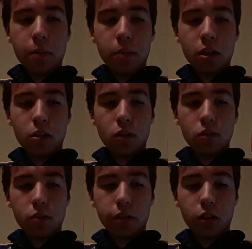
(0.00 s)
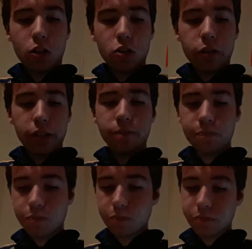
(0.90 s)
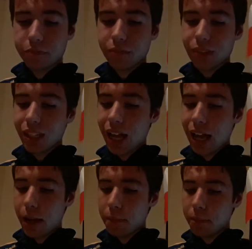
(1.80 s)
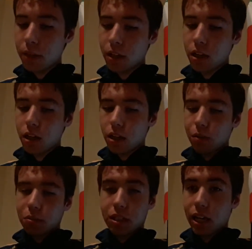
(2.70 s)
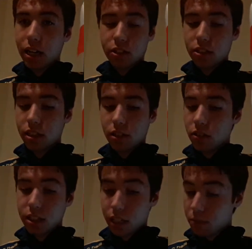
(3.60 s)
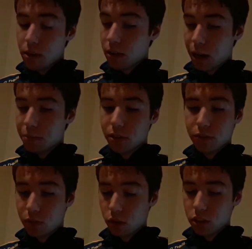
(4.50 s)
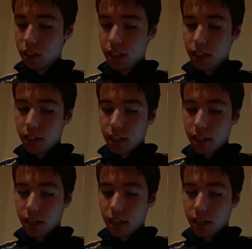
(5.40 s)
being closed around the country. But yeah, it looks like it will happen, unfortunately.